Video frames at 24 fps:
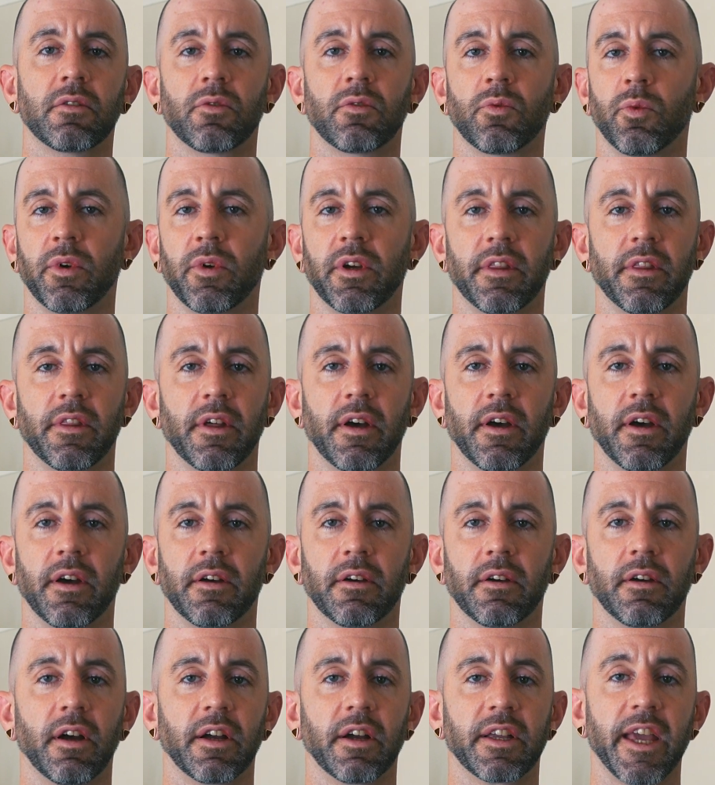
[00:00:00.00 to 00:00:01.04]
with
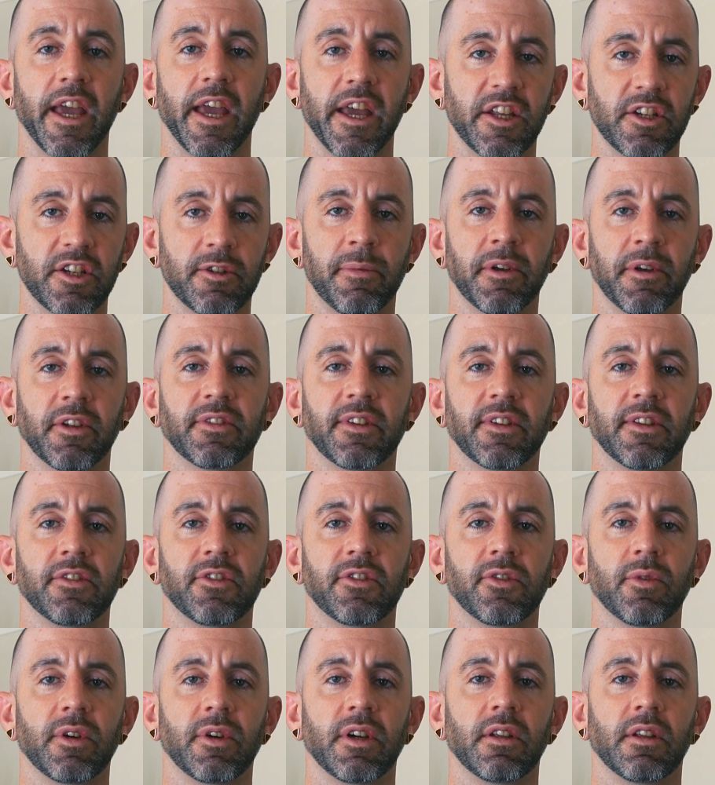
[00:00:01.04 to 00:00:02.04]
a cage built into